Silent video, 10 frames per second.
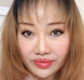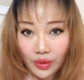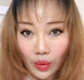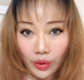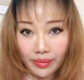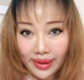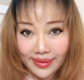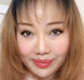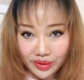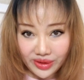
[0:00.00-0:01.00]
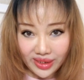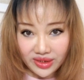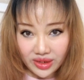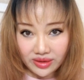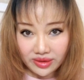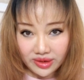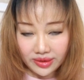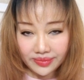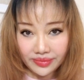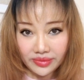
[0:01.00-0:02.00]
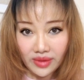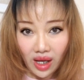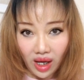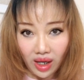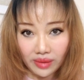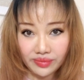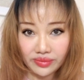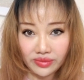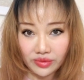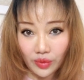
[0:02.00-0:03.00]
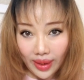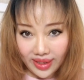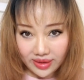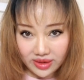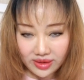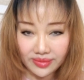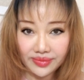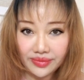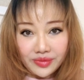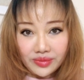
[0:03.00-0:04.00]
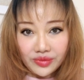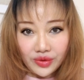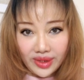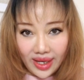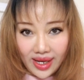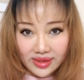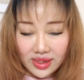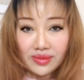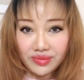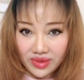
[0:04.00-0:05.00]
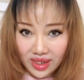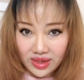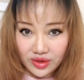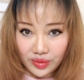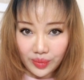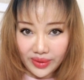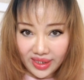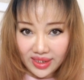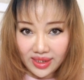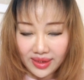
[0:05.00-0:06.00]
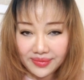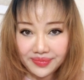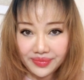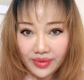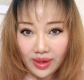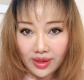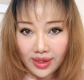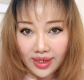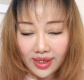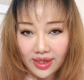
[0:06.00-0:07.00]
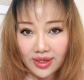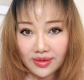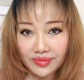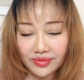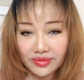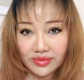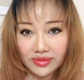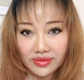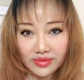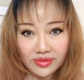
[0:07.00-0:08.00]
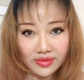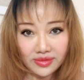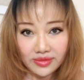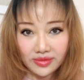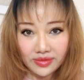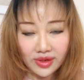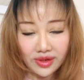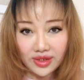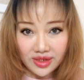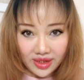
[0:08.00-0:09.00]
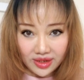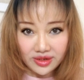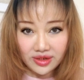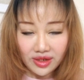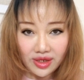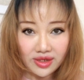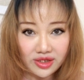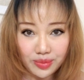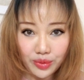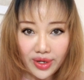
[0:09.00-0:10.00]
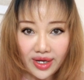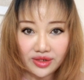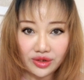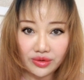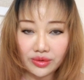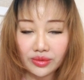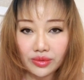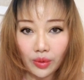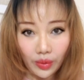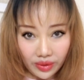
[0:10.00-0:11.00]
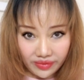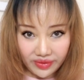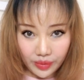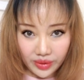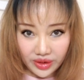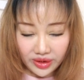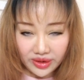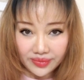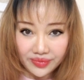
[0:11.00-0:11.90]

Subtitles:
all my predictions are right. Look at last week, the disease is spread to all over the world.